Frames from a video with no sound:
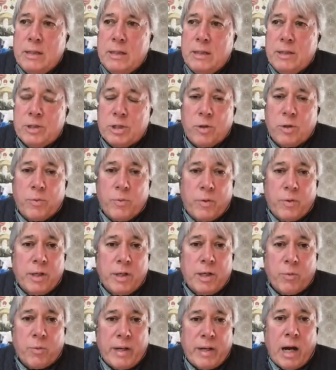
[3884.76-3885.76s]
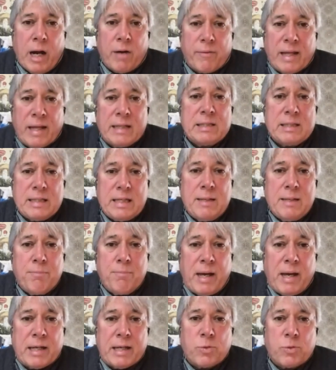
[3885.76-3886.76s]
So here we are. That's the
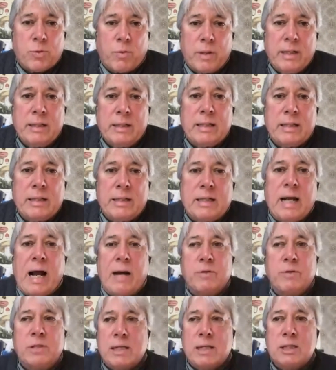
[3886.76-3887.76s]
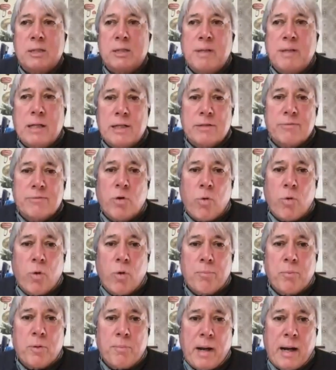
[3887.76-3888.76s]
impasse we're in. And I would say it's because of
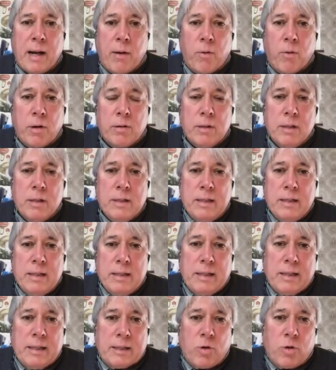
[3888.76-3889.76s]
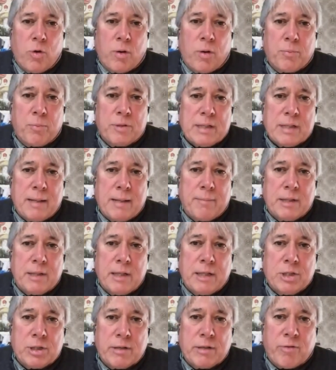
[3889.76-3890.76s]
corporate power and corporate
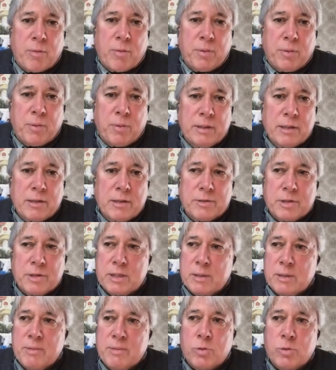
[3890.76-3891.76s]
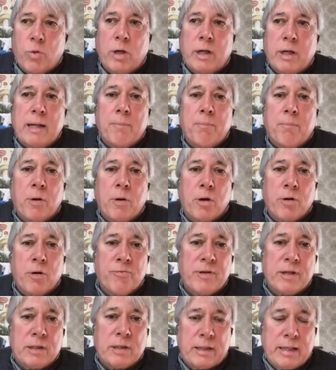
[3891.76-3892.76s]
domination of our political system. It's working
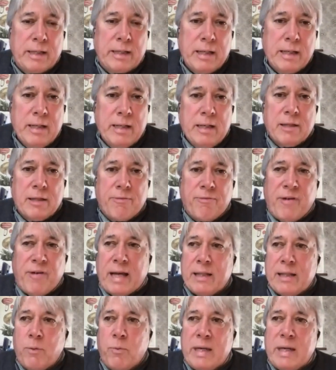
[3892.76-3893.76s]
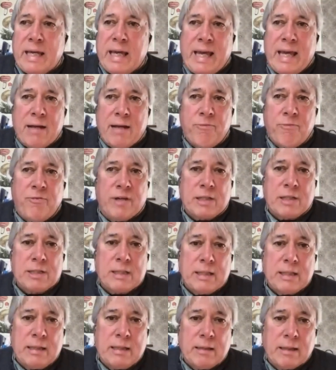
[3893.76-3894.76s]
perfectly. The fact that we can't fix
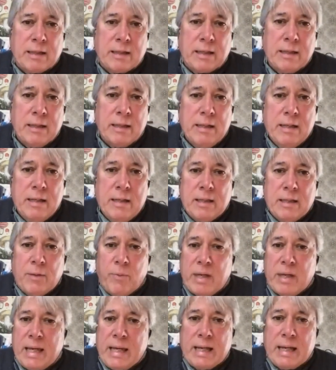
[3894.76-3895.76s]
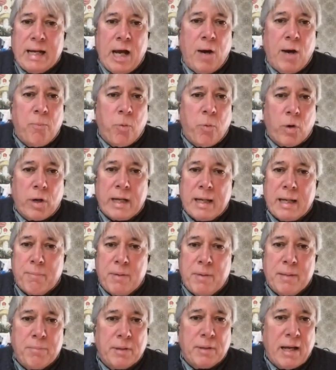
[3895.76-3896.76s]
anything that we can't help working
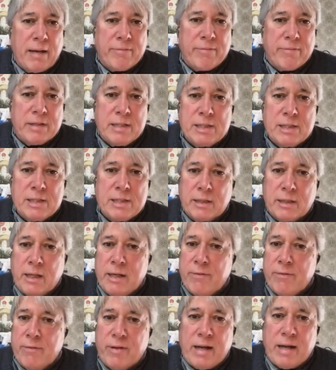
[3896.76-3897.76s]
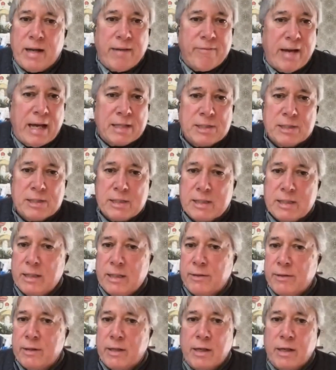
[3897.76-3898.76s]
people have a decent life and have access to
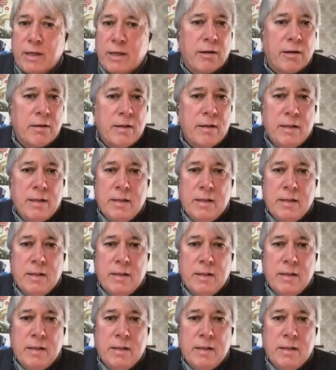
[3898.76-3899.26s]
health care,